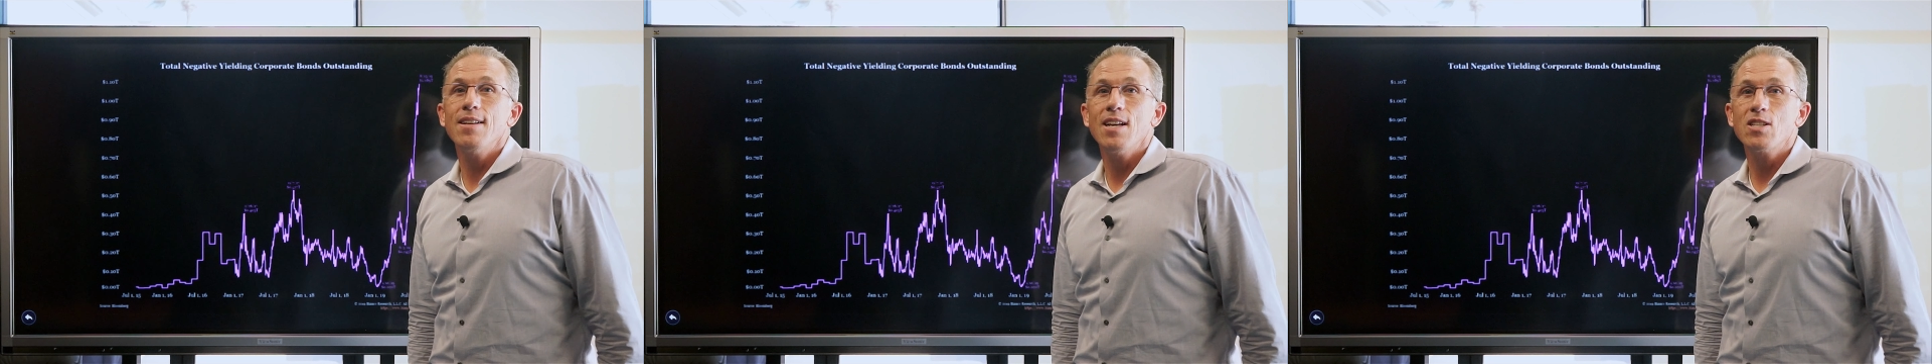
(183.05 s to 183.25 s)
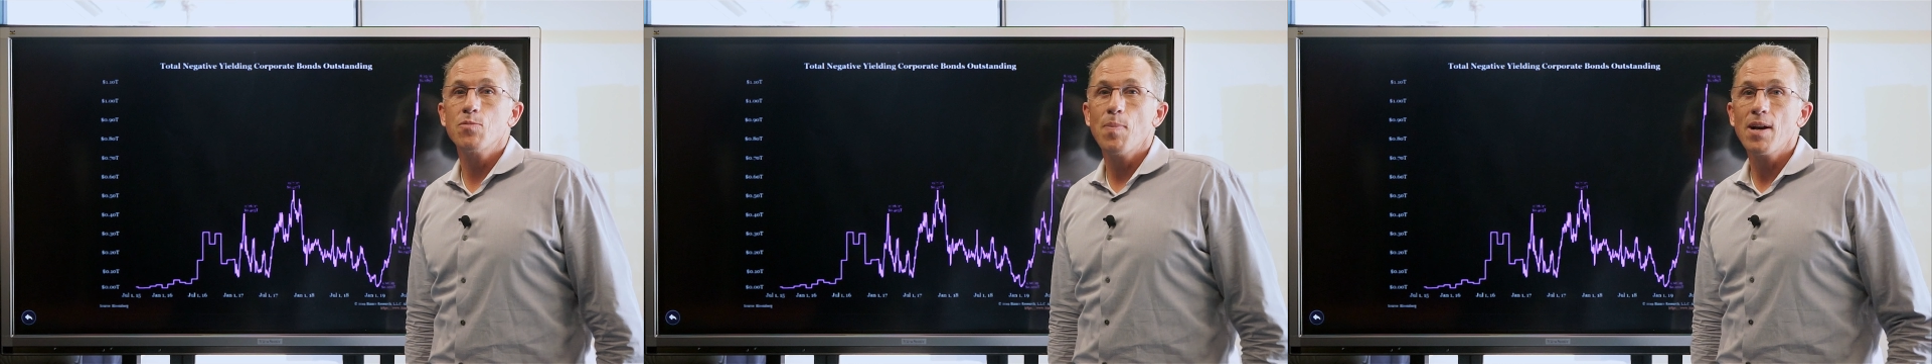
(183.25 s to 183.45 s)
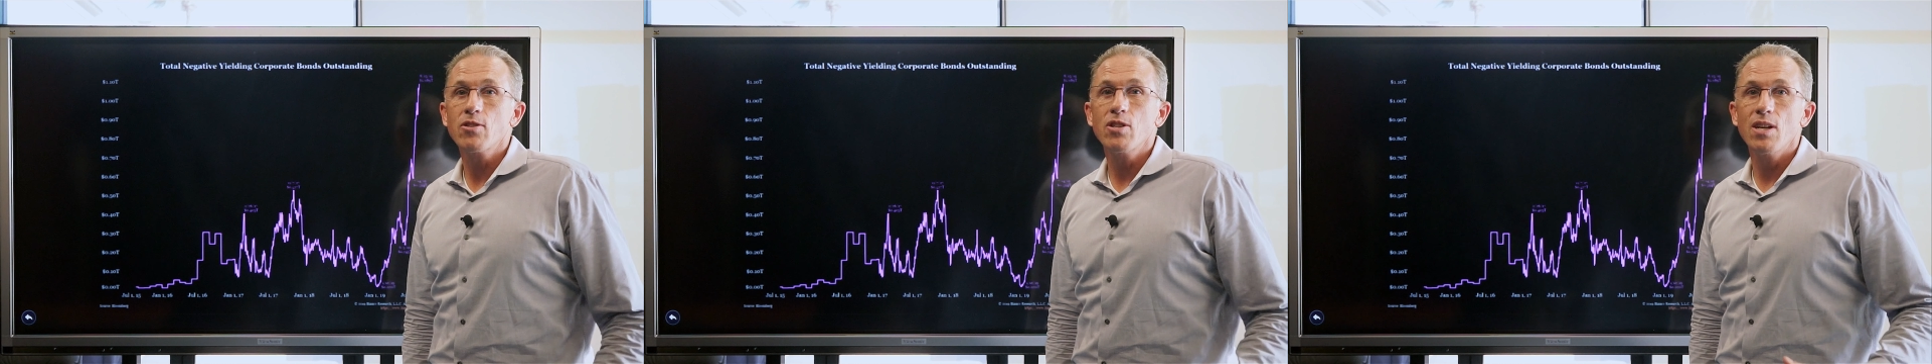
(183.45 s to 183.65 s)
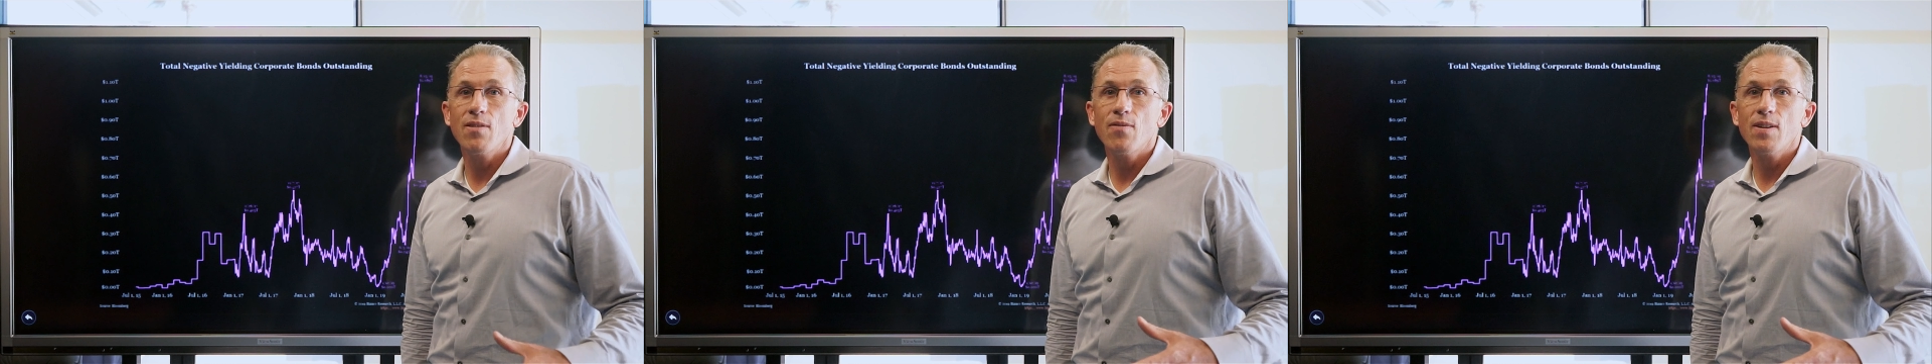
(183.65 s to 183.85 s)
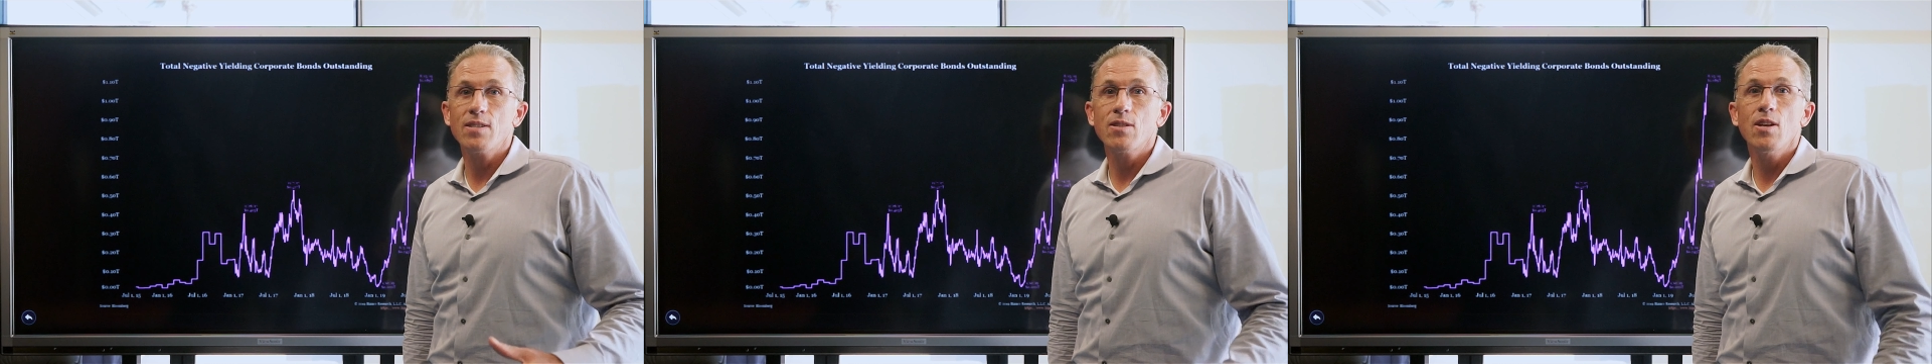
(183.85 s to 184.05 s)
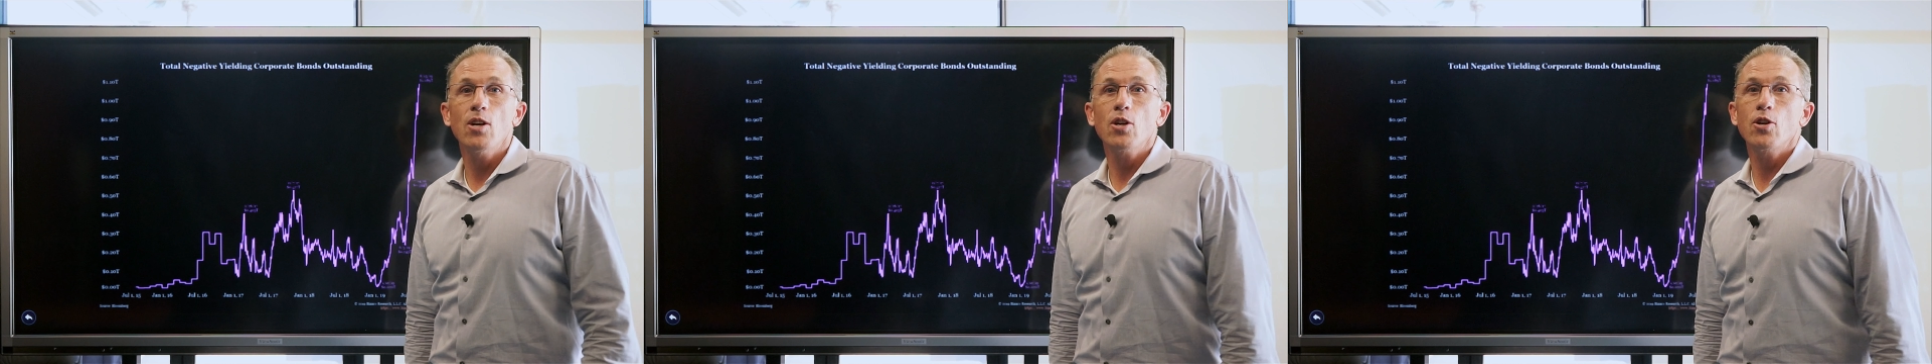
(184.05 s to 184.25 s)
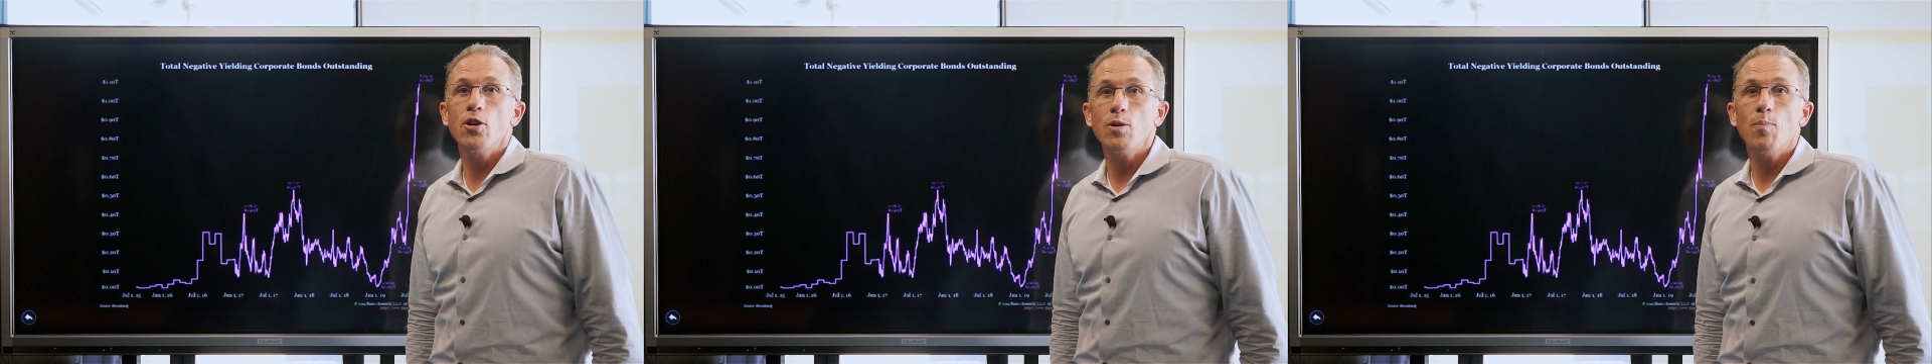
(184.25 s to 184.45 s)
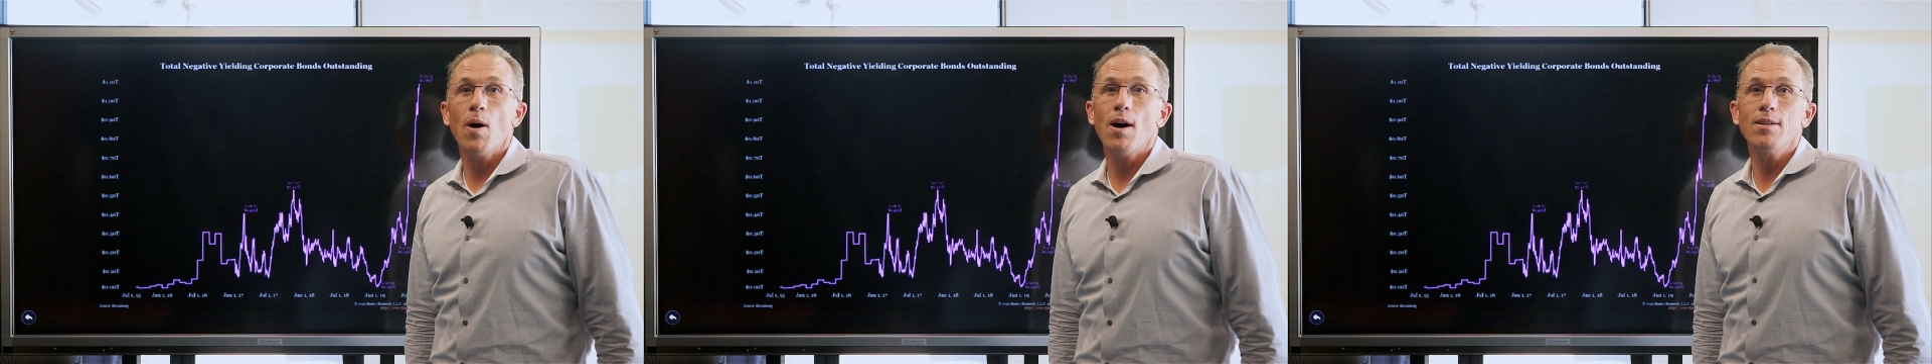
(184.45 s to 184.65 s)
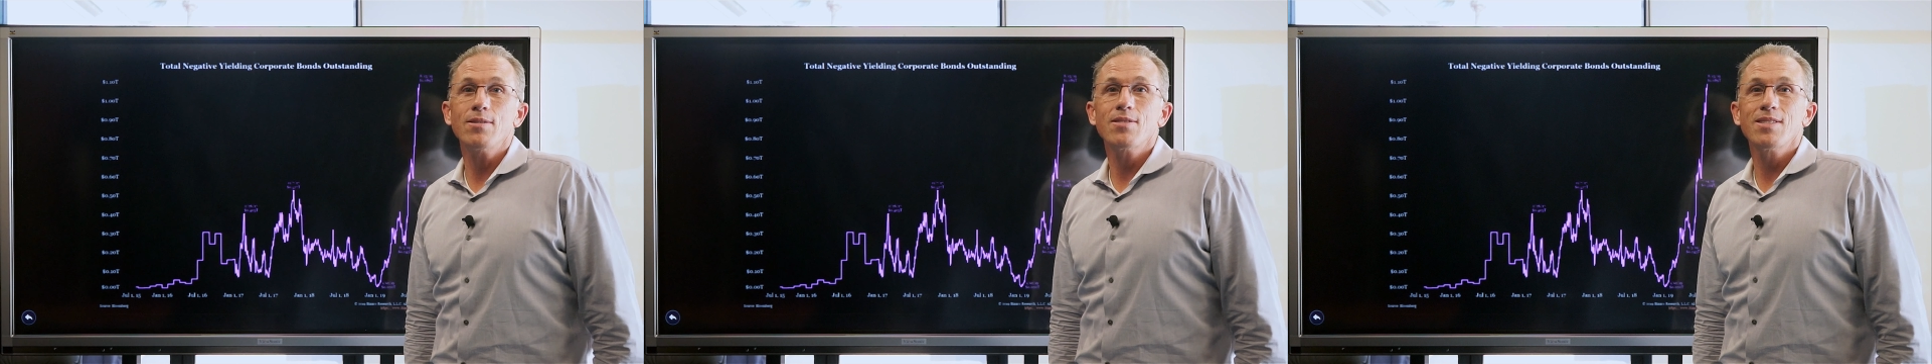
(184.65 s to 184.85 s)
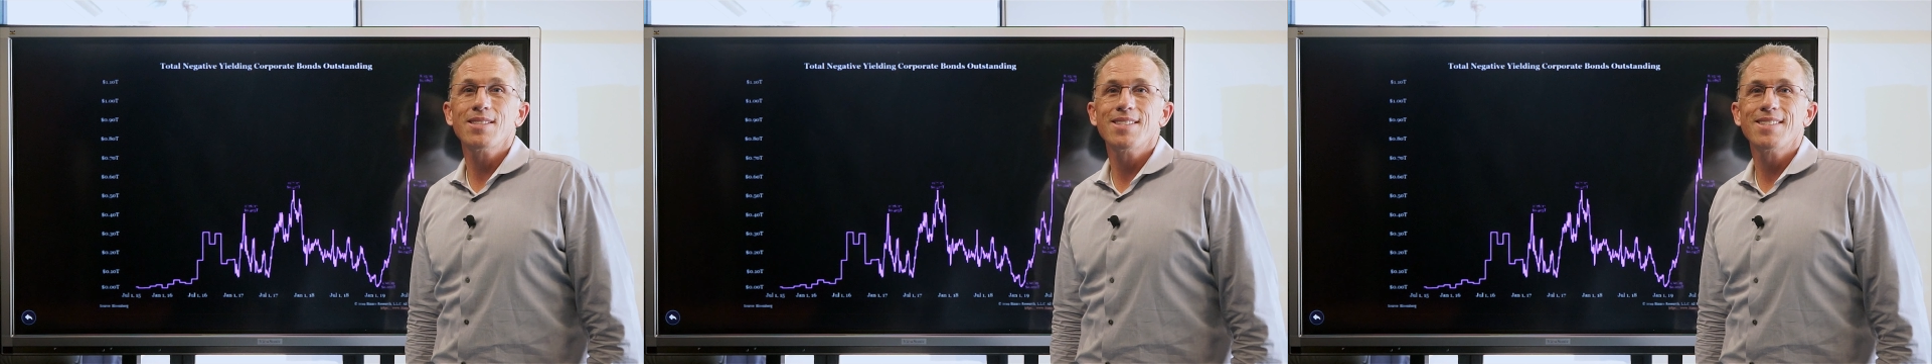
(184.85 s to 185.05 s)
especially if it's good
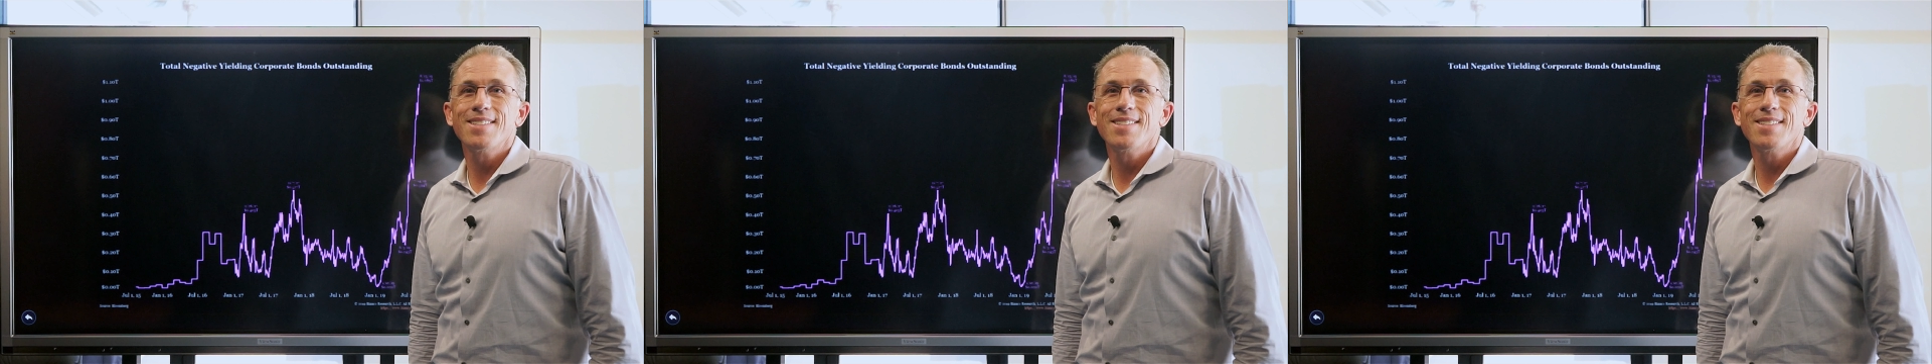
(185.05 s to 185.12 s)
bonds.